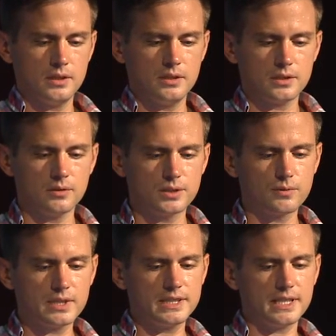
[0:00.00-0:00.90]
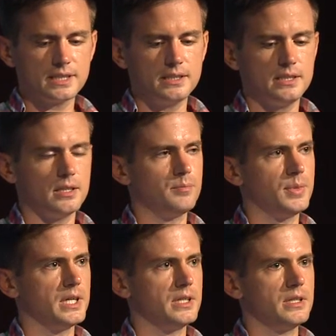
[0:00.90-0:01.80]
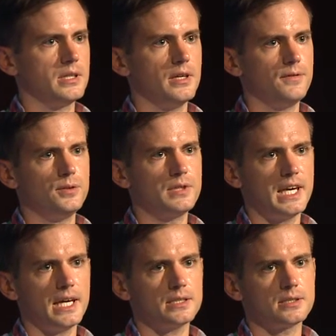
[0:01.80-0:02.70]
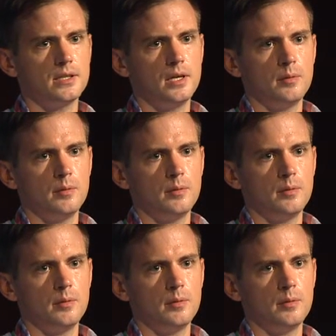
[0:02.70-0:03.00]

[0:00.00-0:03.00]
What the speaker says: So it's a really nice idea, but if you can't